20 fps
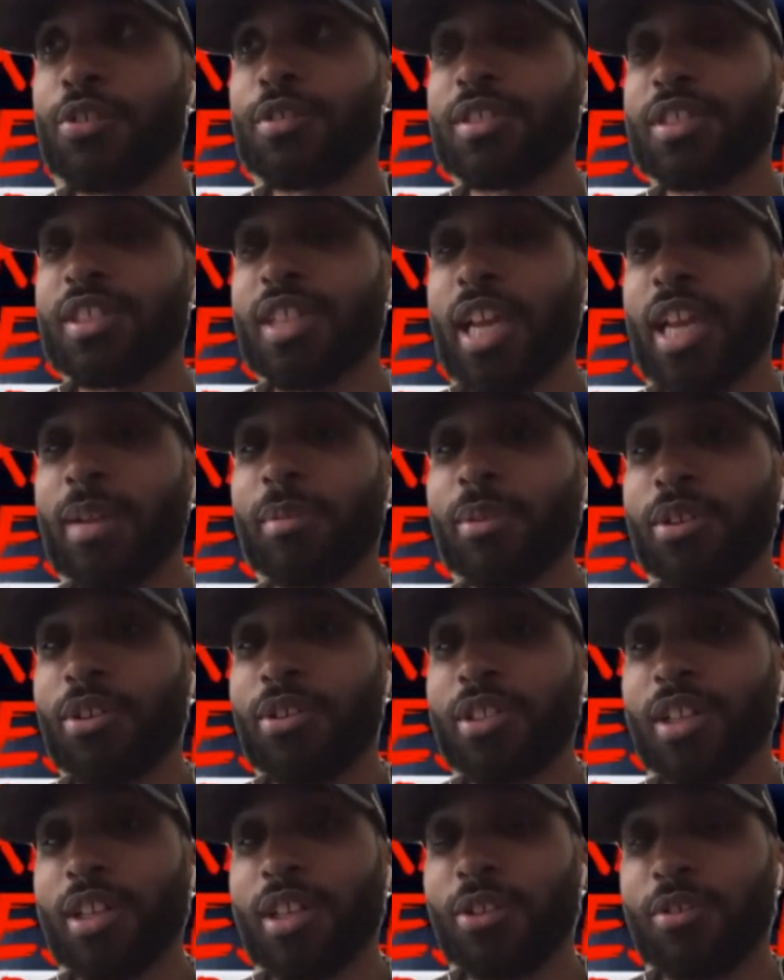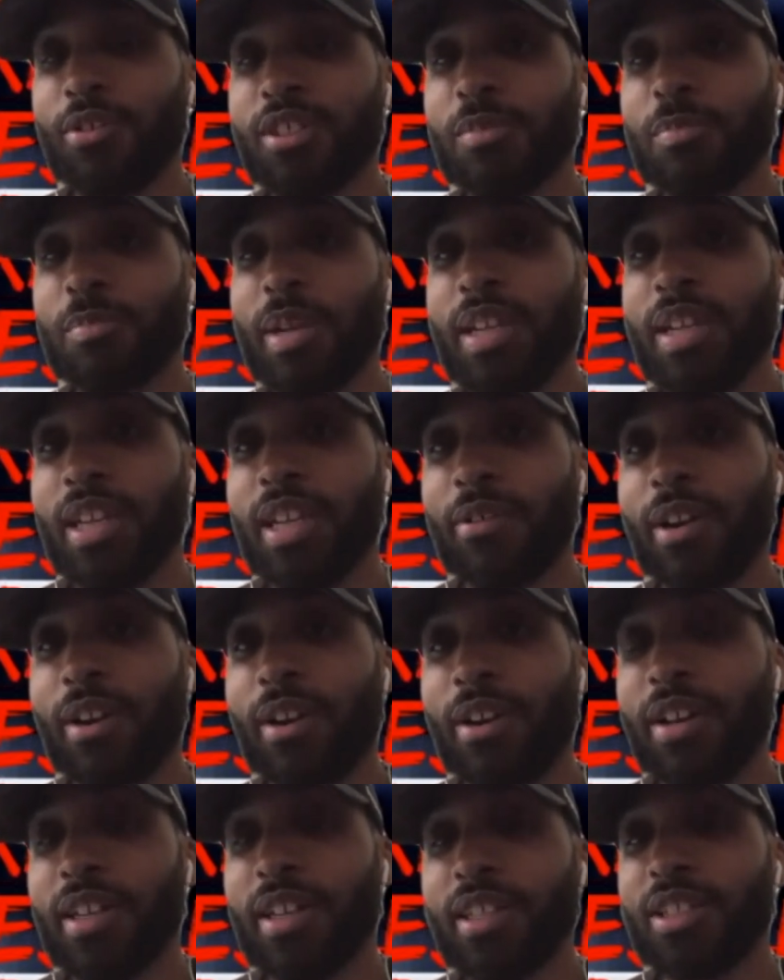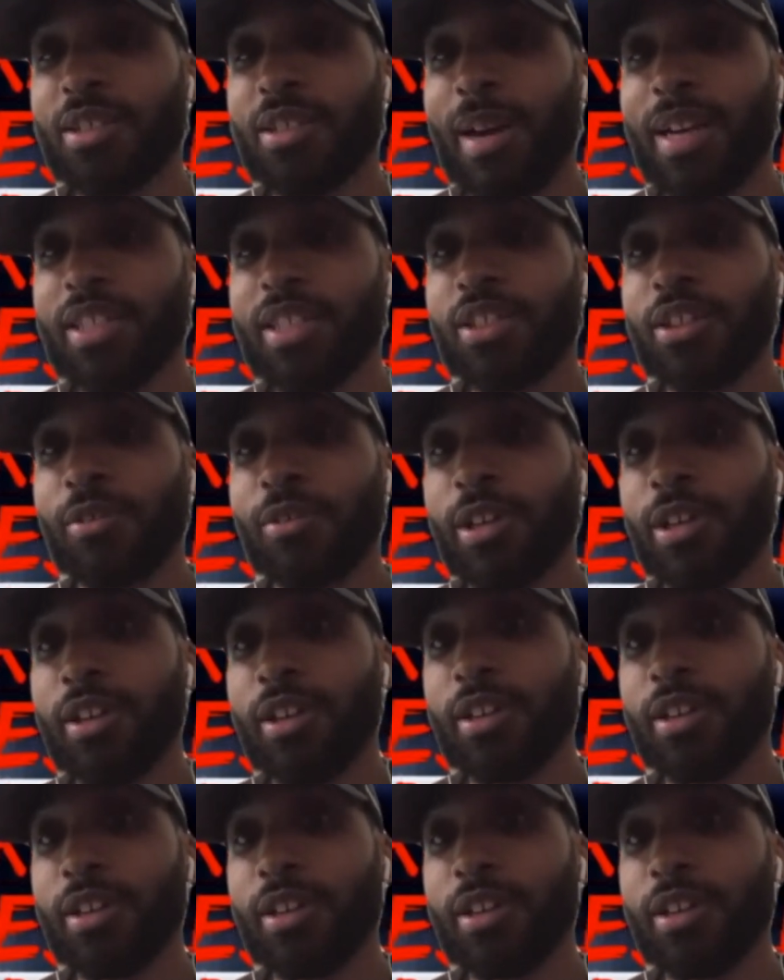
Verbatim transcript: and Stabler knows how to throw a spin kick without ending somebody's career.